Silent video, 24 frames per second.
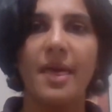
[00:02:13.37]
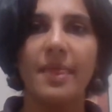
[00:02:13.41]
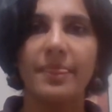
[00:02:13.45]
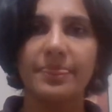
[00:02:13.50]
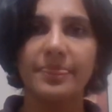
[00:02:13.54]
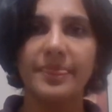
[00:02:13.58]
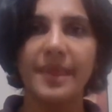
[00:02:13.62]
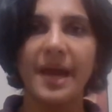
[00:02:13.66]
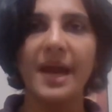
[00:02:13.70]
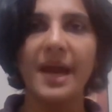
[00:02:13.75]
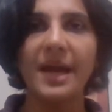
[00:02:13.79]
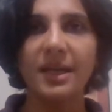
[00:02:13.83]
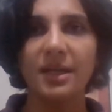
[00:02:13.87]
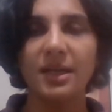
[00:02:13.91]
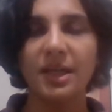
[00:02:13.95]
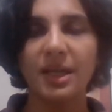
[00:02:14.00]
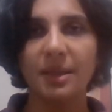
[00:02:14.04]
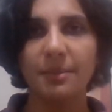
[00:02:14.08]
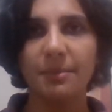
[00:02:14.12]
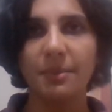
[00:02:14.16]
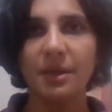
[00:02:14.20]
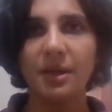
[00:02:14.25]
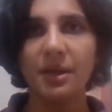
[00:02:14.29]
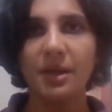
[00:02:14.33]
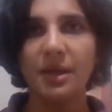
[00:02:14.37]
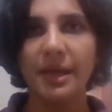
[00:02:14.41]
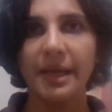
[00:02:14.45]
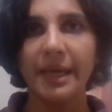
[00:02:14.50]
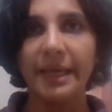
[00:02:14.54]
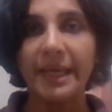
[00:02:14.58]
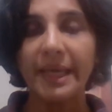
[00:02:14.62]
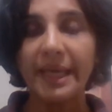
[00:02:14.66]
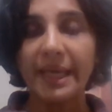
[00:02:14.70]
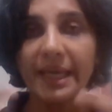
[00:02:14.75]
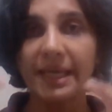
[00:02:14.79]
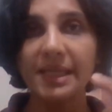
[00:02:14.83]
That table,
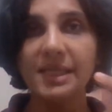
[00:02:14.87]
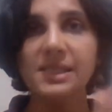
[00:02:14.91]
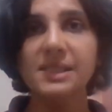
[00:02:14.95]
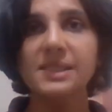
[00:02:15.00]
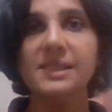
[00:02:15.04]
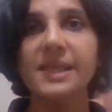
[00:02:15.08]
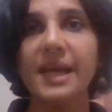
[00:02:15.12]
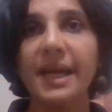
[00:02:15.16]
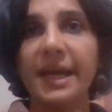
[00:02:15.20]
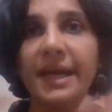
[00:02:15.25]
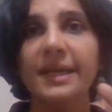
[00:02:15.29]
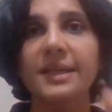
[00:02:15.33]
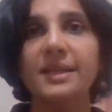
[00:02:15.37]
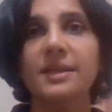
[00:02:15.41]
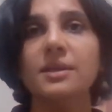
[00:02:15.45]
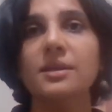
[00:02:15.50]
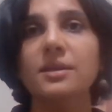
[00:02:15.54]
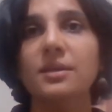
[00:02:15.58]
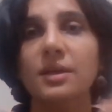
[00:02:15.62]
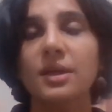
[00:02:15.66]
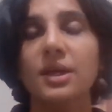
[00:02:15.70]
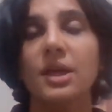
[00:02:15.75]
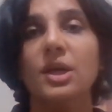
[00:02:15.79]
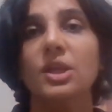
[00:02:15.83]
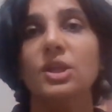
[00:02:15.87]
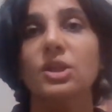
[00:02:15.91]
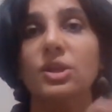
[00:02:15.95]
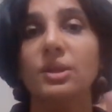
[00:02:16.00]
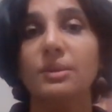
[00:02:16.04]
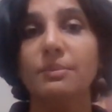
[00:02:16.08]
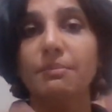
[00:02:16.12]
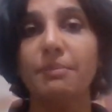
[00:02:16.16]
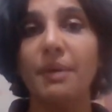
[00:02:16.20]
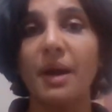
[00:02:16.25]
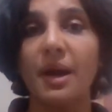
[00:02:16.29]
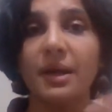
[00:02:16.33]
inside it, the
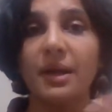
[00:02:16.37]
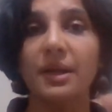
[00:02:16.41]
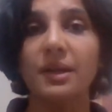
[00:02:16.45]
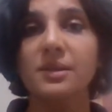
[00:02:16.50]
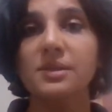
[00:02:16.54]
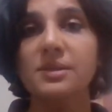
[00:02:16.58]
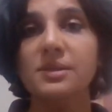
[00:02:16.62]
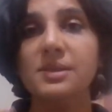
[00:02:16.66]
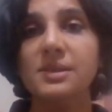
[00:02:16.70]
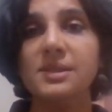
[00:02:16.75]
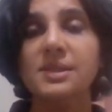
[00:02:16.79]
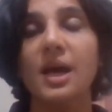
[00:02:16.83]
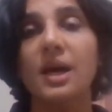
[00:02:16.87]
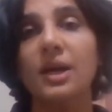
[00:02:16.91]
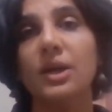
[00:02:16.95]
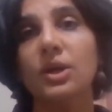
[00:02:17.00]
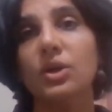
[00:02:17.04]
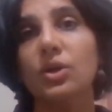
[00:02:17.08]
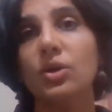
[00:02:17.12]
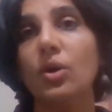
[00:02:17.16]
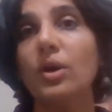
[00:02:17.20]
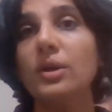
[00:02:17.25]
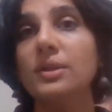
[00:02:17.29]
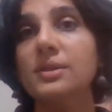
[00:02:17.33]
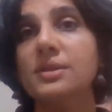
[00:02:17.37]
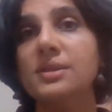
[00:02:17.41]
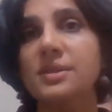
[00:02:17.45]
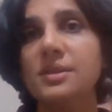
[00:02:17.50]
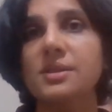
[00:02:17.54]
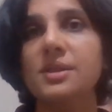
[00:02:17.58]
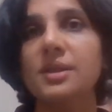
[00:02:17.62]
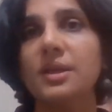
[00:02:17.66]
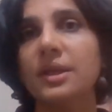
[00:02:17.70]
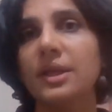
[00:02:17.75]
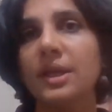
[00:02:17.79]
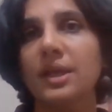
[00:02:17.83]
particles are
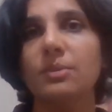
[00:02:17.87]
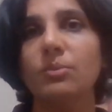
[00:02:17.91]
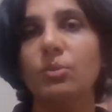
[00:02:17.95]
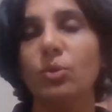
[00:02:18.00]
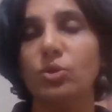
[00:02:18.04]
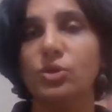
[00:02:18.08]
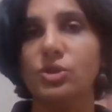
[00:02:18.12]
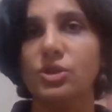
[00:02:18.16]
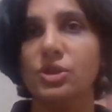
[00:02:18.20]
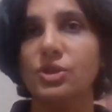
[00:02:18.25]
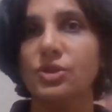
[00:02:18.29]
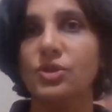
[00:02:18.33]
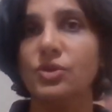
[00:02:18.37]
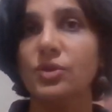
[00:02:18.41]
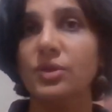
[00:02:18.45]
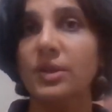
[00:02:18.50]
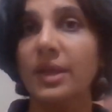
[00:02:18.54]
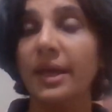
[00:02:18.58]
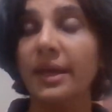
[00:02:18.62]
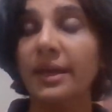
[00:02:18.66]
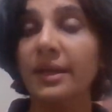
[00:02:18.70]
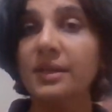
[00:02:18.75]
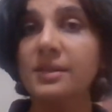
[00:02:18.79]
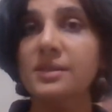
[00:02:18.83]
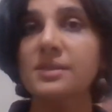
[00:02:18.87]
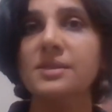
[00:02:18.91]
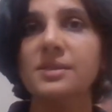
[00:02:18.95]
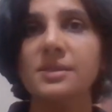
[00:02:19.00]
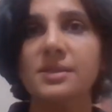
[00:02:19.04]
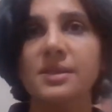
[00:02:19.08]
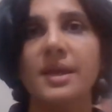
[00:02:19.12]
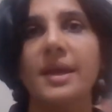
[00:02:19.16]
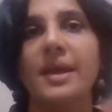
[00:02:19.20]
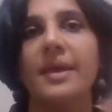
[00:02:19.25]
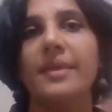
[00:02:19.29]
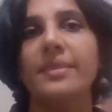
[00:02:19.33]
constantly in motion. So there is
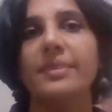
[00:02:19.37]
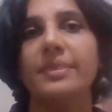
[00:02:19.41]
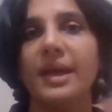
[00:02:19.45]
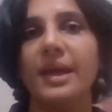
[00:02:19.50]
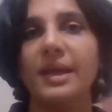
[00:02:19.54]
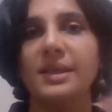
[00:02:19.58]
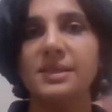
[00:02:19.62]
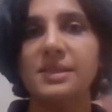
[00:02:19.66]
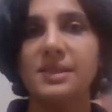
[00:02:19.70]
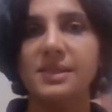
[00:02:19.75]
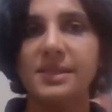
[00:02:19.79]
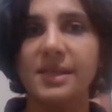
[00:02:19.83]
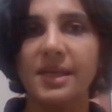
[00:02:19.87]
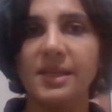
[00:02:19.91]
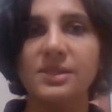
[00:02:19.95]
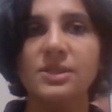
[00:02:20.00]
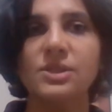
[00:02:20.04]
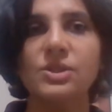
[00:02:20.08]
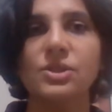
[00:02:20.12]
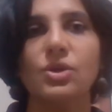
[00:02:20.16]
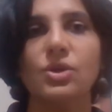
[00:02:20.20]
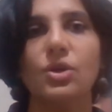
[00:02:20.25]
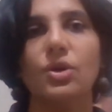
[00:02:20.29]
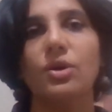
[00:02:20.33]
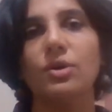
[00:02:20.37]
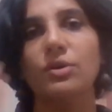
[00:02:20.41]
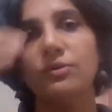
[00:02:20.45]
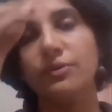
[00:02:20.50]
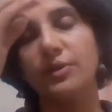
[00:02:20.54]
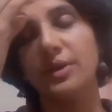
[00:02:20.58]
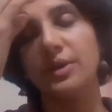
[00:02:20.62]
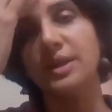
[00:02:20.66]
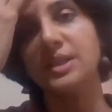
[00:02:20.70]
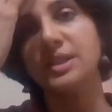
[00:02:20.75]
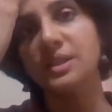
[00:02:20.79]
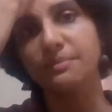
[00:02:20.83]
that sense of
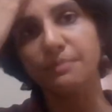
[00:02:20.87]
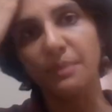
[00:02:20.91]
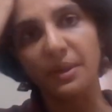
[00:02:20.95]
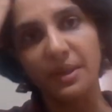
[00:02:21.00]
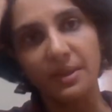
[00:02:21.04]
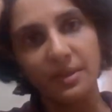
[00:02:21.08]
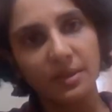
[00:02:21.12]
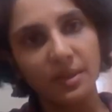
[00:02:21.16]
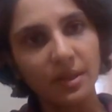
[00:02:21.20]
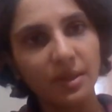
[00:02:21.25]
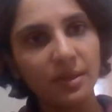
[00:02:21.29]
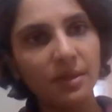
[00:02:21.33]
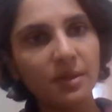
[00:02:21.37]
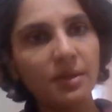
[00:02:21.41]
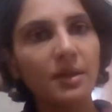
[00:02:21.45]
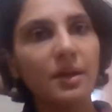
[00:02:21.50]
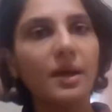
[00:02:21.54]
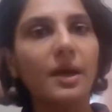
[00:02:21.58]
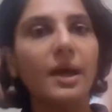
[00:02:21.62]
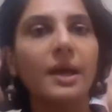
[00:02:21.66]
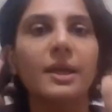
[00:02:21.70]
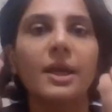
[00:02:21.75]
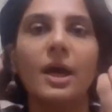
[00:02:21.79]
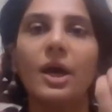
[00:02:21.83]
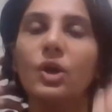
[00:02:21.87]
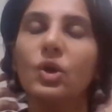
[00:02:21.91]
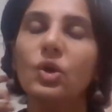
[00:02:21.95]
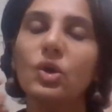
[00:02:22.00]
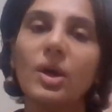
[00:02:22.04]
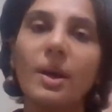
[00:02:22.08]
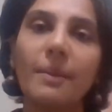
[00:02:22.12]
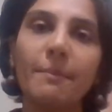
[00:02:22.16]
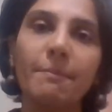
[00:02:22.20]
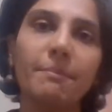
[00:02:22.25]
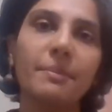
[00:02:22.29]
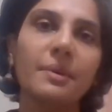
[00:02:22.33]
a spandan, an
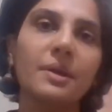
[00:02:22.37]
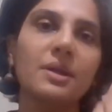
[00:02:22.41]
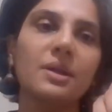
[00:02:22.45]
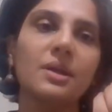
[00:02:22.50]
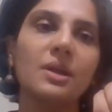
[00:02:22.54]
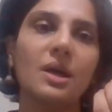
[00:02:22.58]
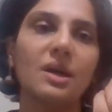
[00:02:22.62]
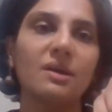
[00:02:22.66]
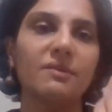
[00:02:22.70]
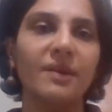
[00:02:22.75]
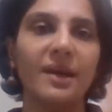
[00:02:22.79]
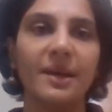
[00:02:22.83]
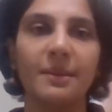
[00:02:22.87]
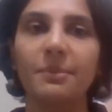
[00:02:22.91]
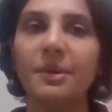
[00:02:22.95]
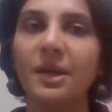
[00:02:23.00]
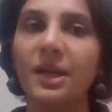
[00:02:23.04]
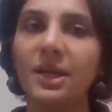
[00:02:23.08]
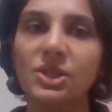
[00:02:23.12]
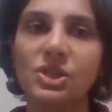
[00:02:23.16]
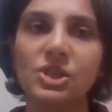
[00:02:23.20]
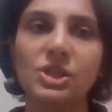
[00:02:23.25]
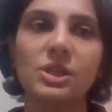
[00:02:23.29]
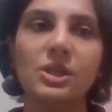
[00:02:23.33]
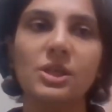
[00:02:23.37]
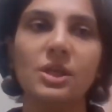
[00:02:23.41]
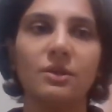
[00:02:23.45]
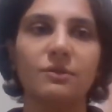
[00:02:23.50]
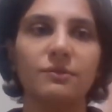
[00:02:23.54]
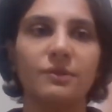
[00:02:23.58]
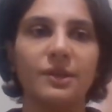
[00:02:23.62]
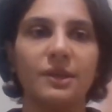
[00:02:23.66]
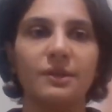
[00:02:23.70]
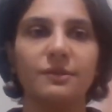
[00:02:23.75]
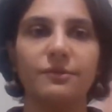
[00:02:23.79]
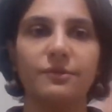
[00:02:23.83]
anukampan, a vibration, a
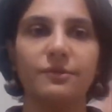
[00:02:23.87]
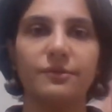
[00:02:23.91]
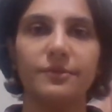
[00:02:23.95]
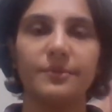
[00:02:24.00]
wave.